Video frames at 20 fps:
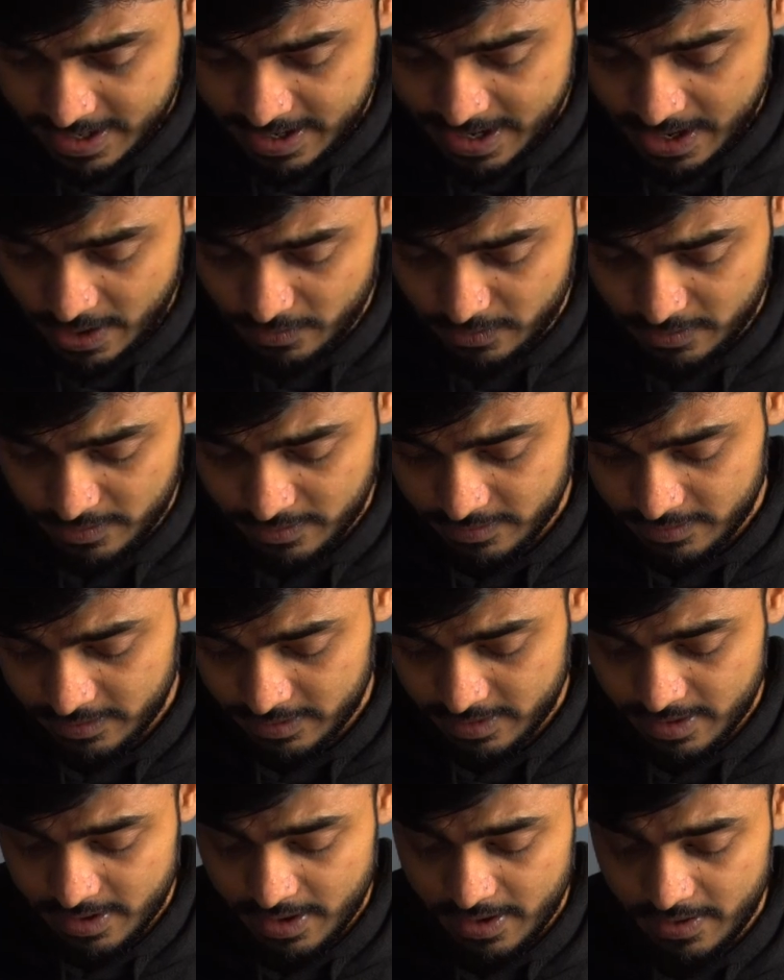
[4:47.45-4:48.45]
Now,
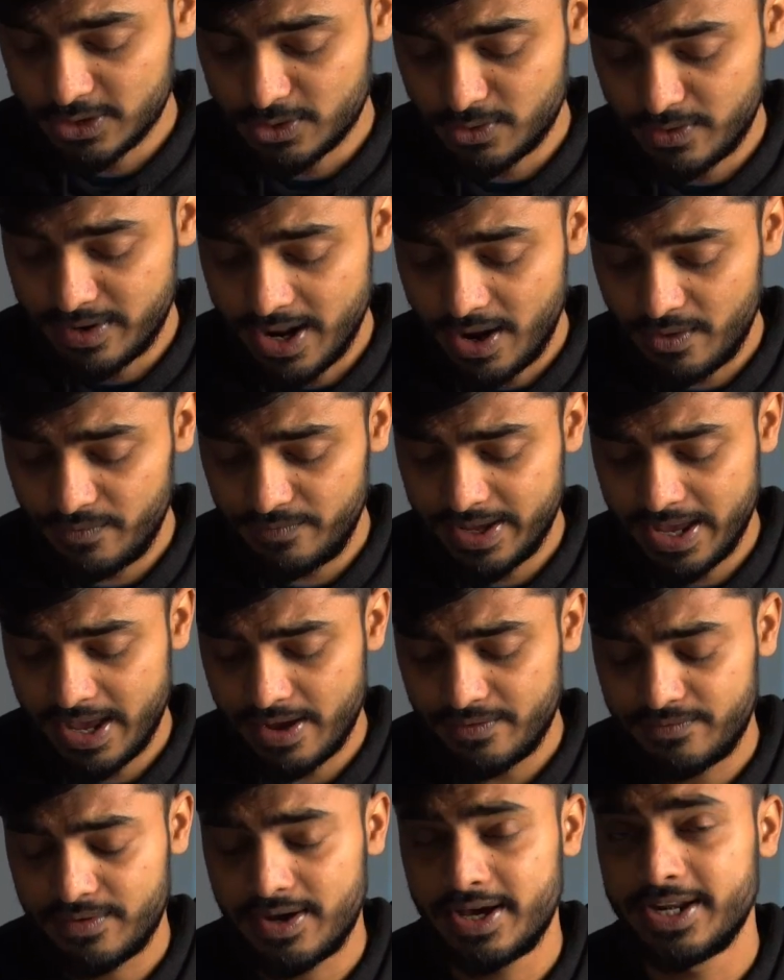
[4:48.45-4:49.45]
so now we
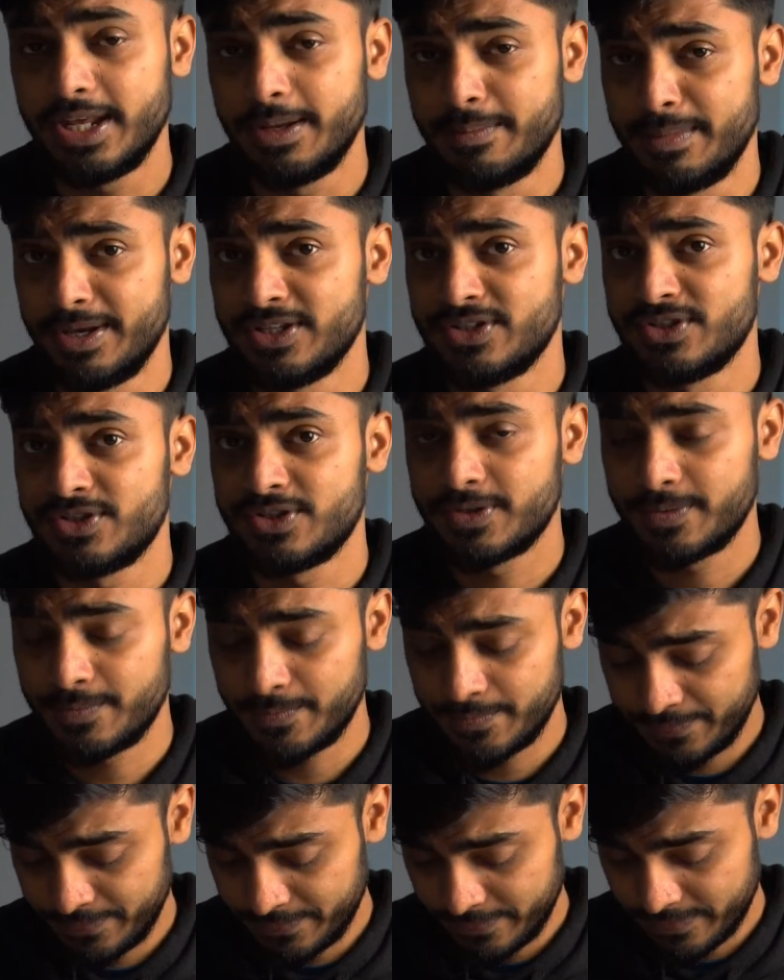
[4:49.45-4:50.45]
have our image
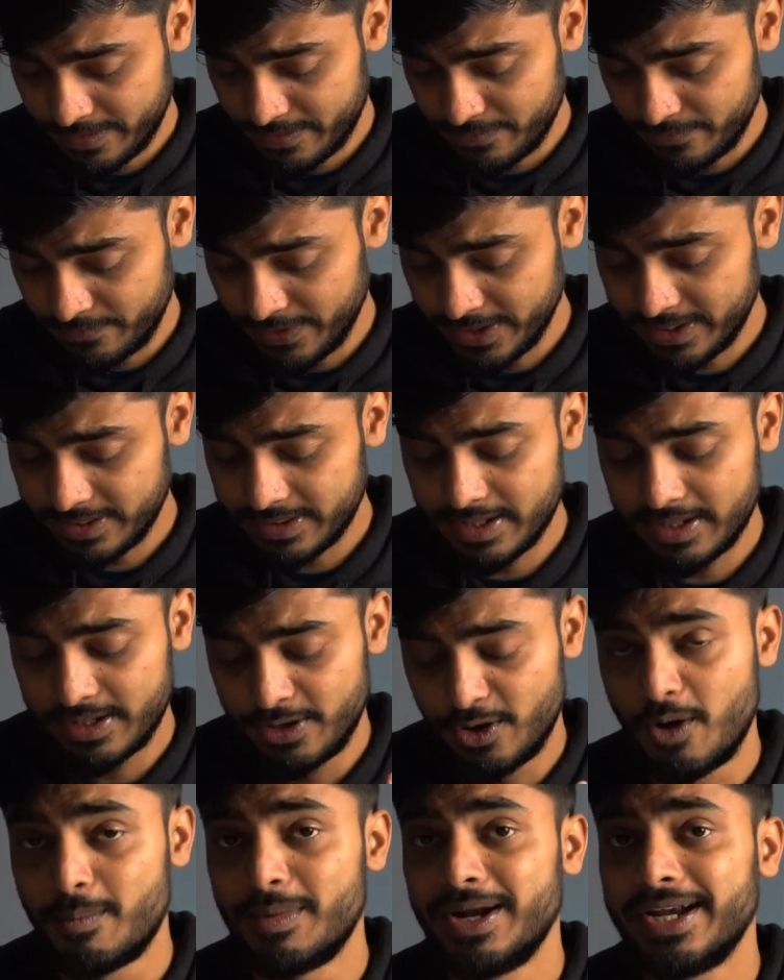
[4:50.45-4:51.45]
with
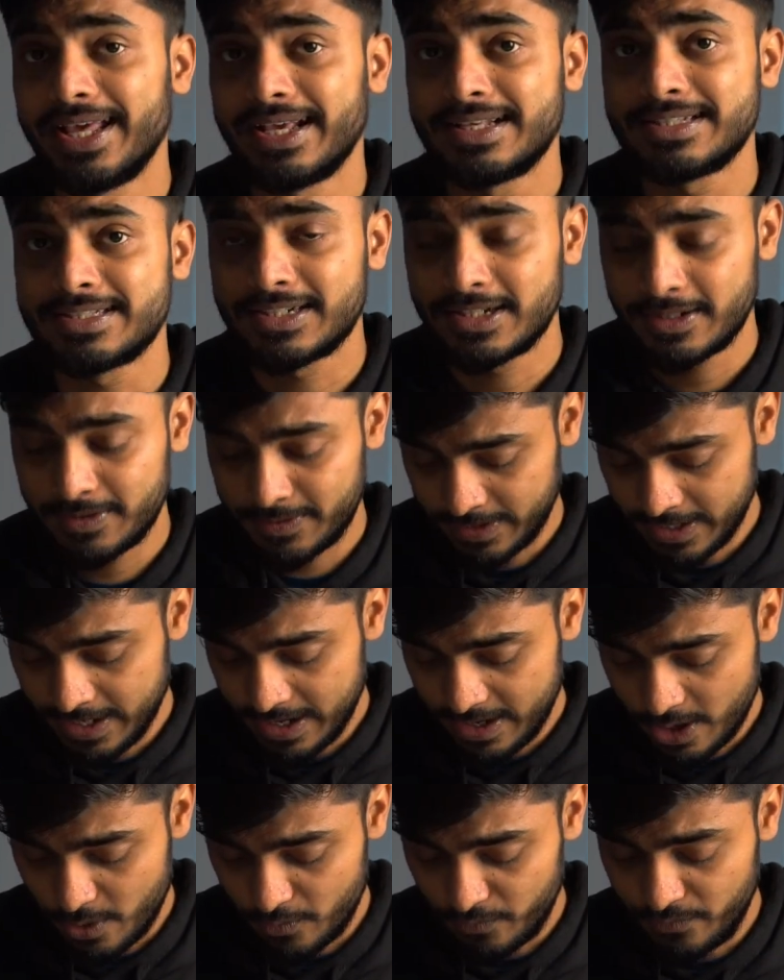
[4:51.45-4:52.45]
normal text.
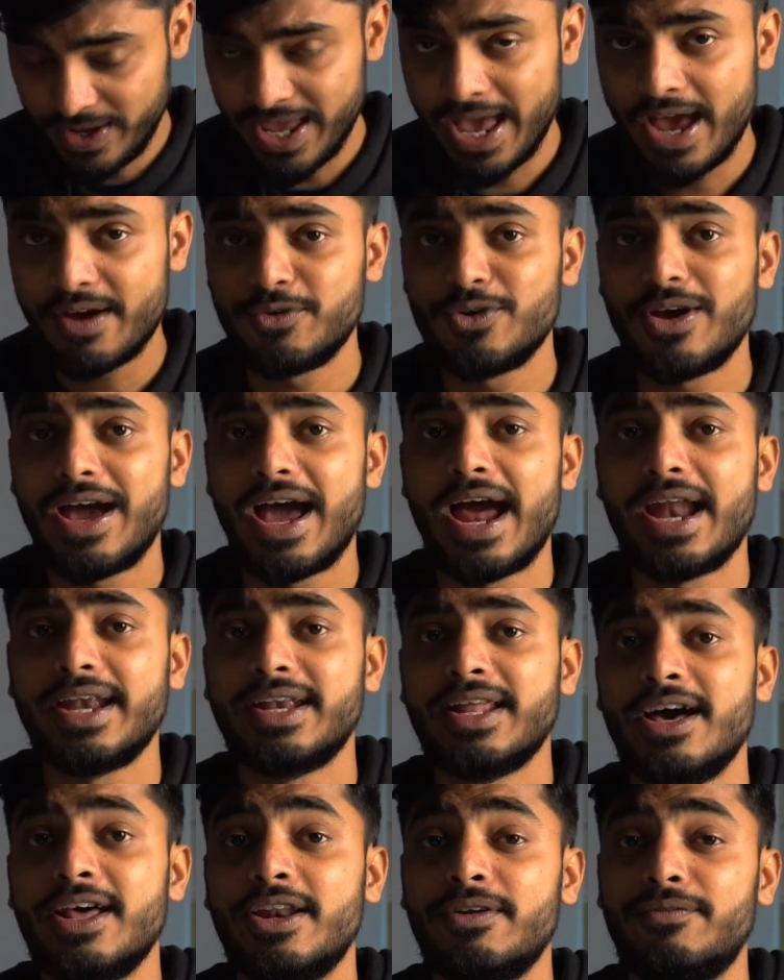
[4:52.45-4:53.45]
Now we have to add
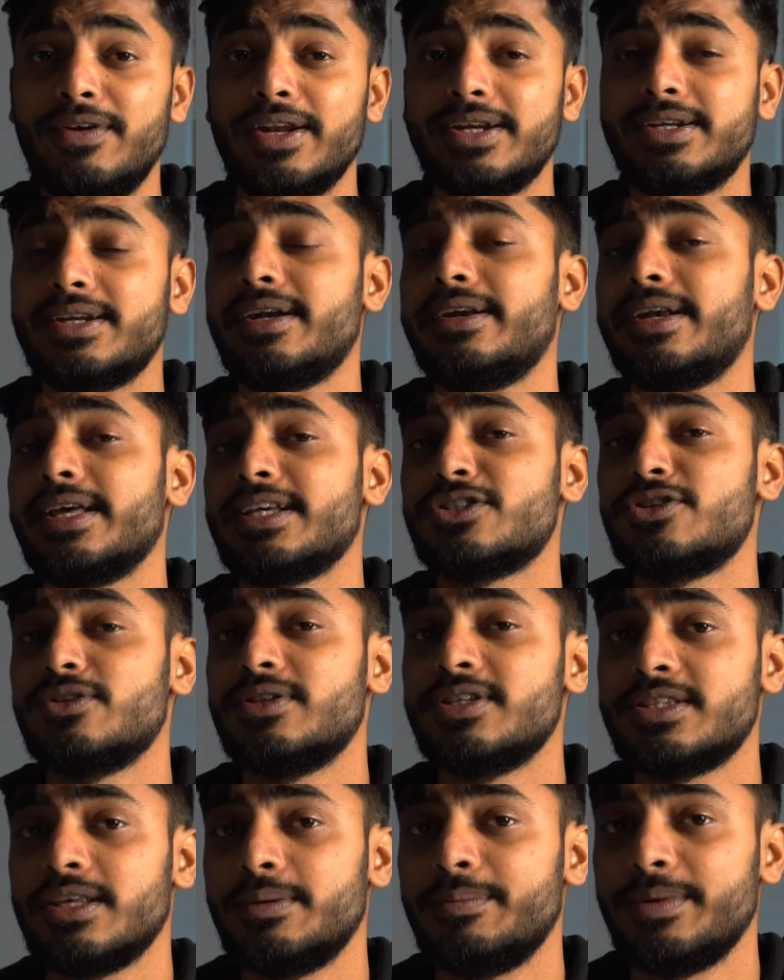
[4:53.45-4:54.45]
reflected text to
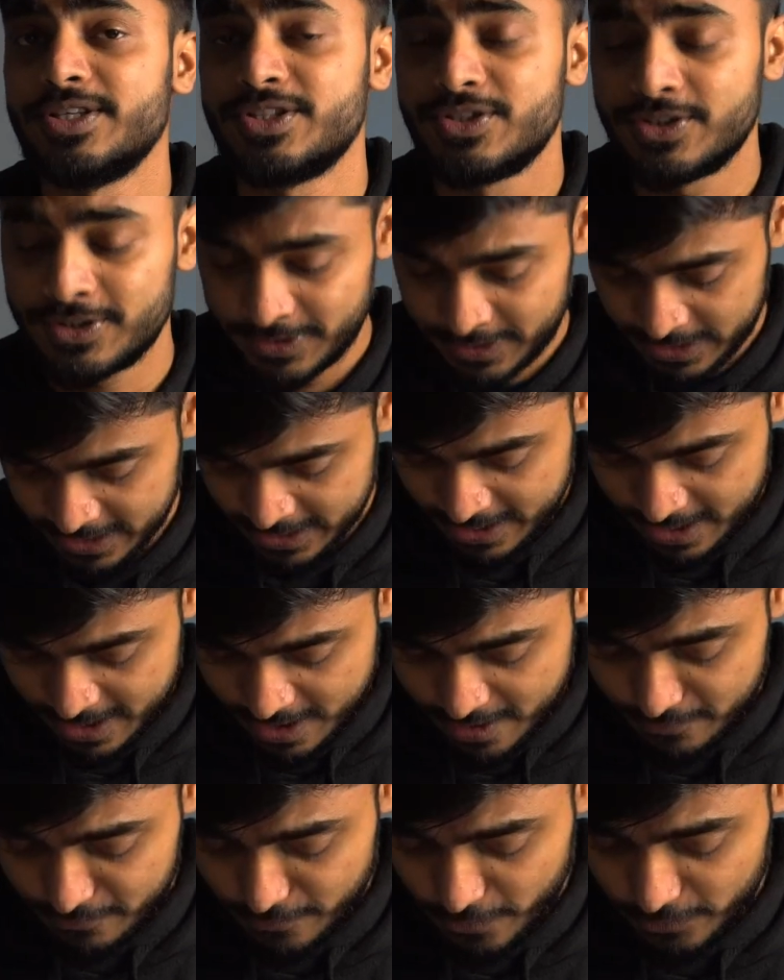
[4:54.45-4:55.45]
this image.
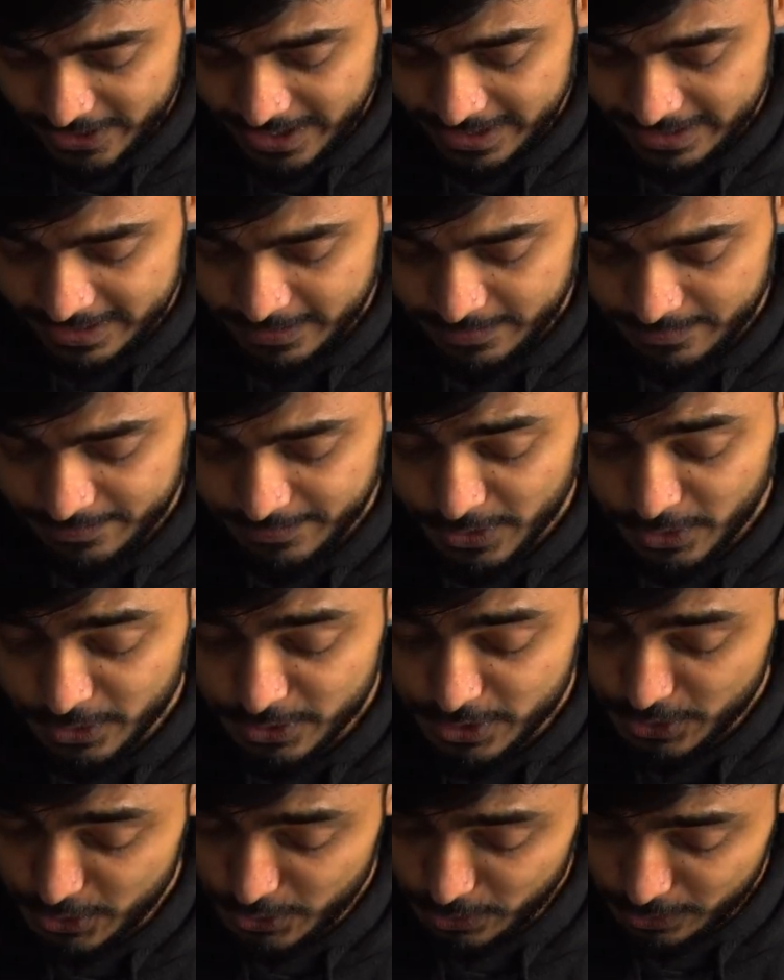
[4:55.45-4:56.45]
For that, go
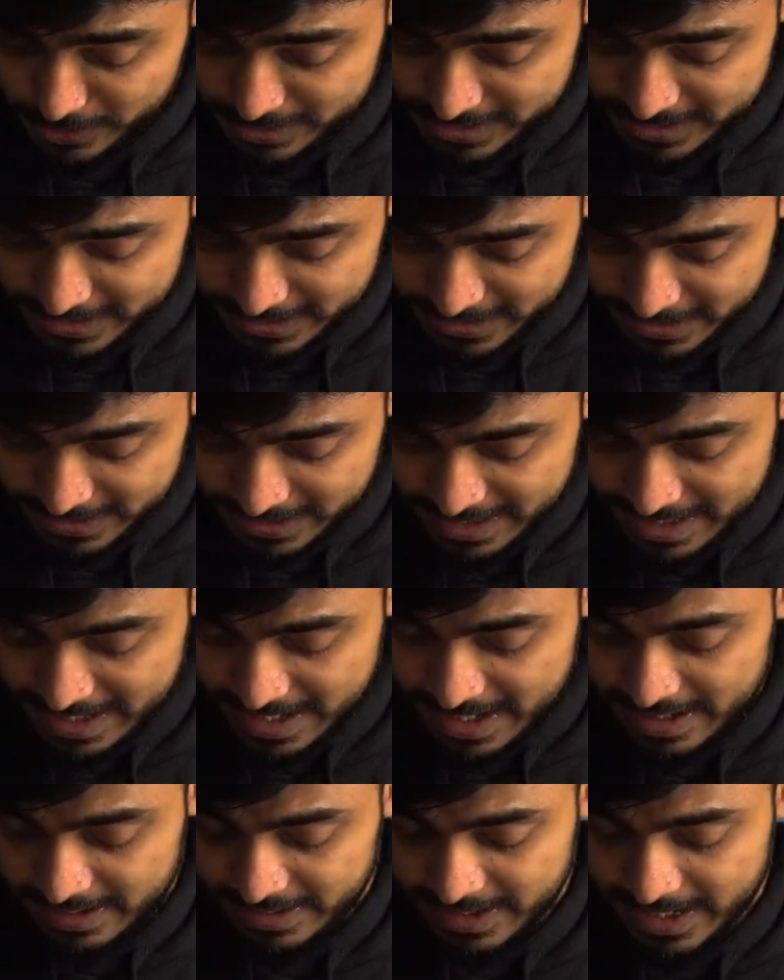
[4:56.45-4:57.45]
to tools,
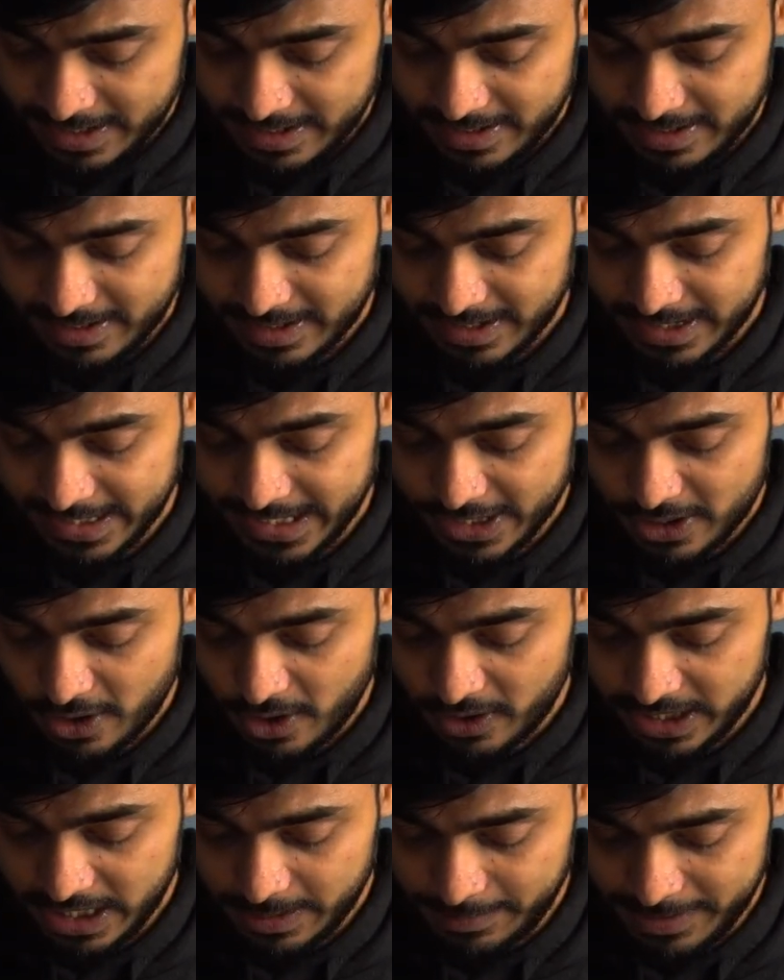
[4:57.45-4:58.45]
then click
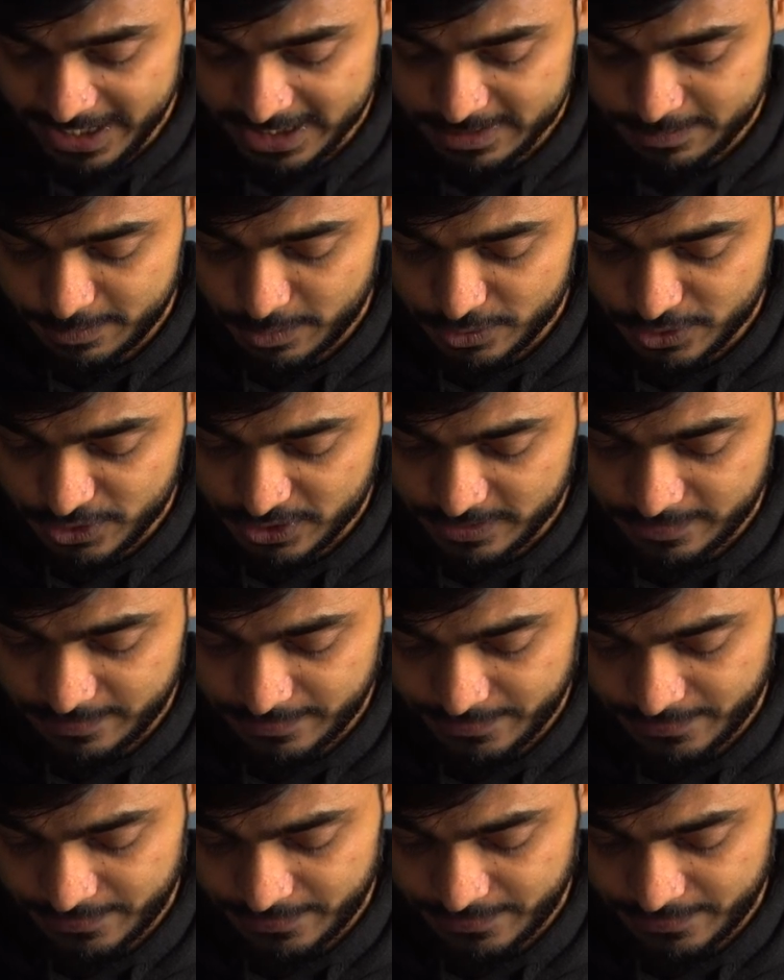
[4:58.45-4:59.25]
on double exposure.